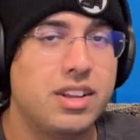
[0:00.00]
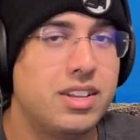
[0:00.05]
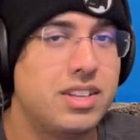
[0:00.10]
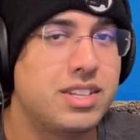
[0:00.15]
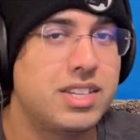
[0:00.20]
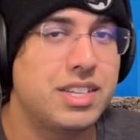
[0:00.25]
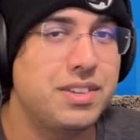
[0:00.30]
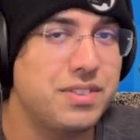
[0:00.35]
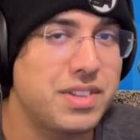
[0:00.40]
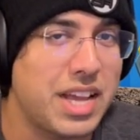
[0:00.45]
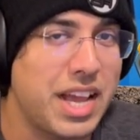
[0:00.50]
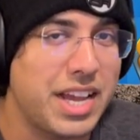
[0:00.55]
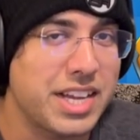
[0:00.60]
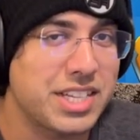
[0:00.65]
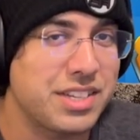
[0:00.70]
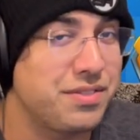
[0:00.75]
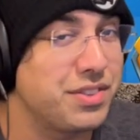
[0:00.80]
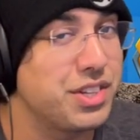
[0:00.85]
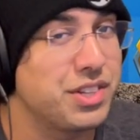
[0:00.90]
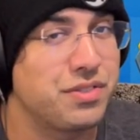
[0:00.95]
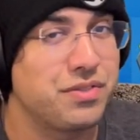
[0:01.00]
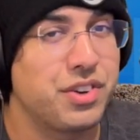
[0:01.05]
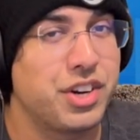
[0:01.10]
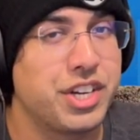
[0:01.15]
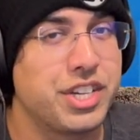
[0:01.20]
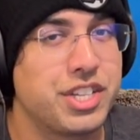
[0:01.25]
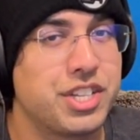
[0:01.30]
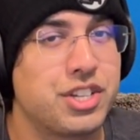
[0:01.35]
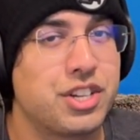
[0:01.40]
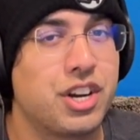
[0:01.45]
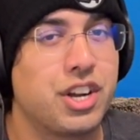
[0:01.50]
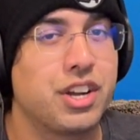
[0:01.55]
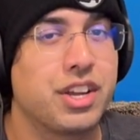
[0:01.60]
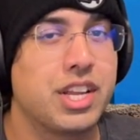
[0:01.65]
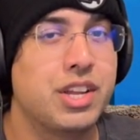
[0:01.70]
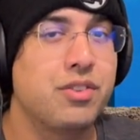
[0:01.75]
Steve's active is very strong. He